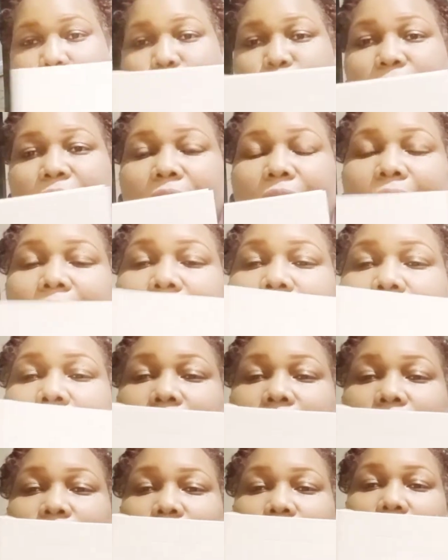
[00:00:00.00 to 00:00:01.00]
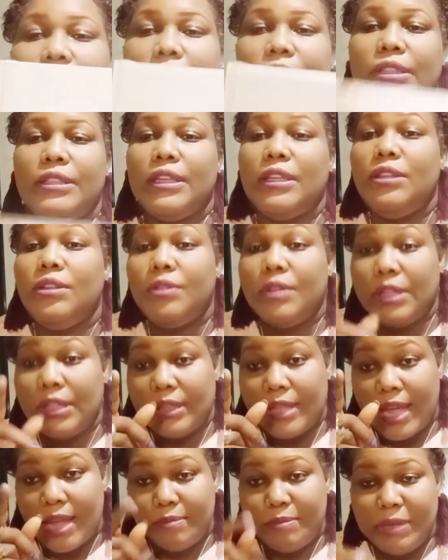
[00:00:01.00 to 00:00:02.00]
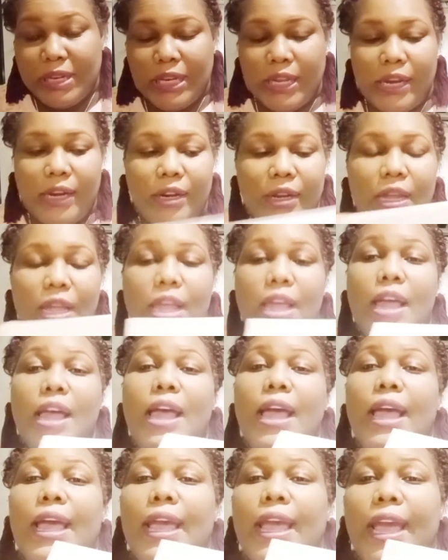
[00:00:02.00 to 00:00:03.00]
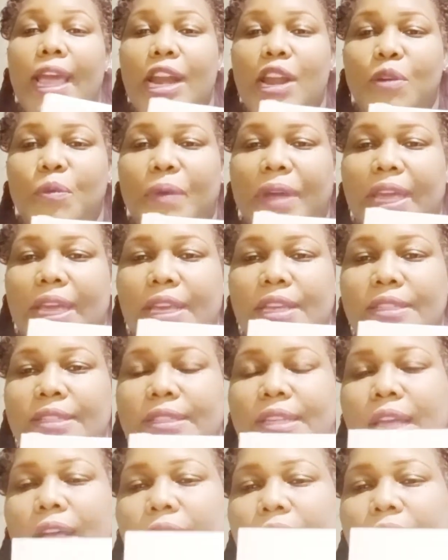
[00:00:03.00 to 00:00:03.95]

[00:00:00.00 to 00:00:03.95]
too. But at any rate, you can thank me later. Anyways,